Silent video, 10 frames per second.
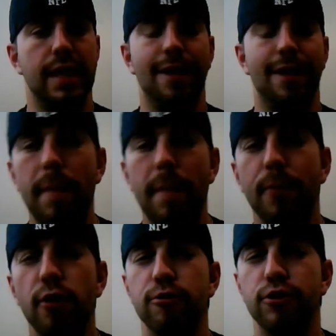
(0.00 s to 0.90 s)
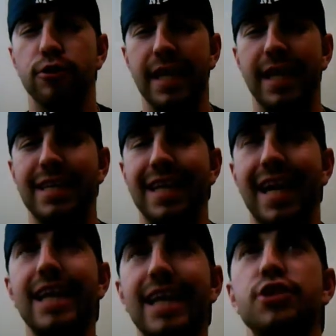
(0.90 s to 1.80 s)
And what people don't understand is
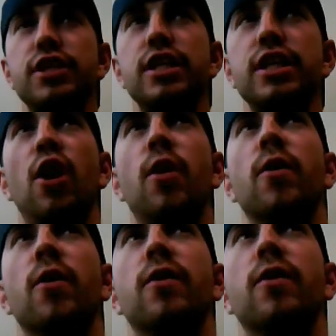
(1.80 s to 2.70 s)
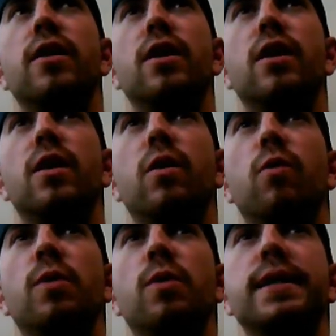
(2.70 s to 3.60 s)
HTR
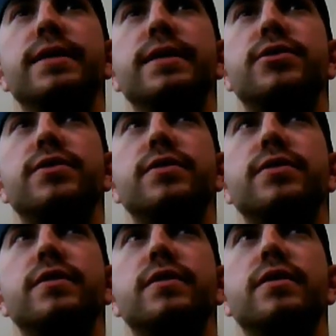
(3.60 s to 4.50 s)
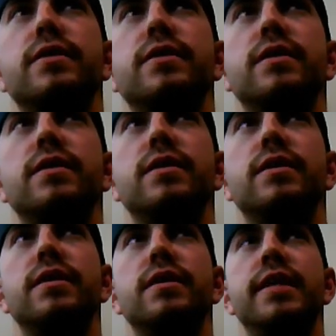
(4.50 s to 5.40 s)
was
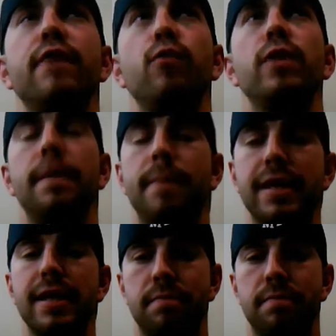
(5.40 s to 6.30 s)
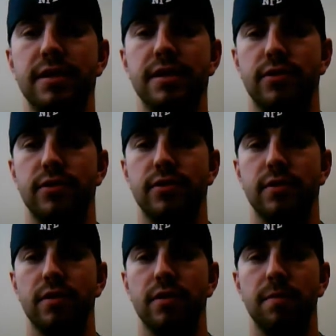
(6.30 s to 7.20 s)
never really about the business,
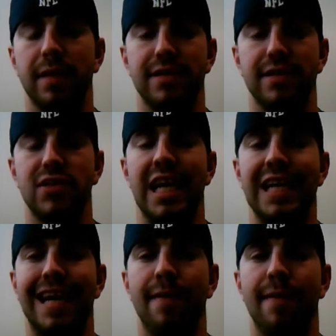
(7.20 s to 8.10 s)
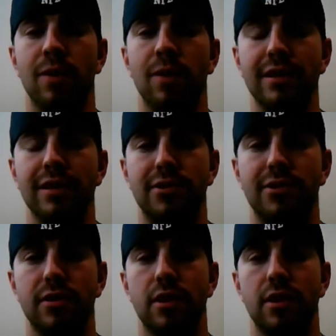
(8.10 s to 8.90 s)
but at the same time it was.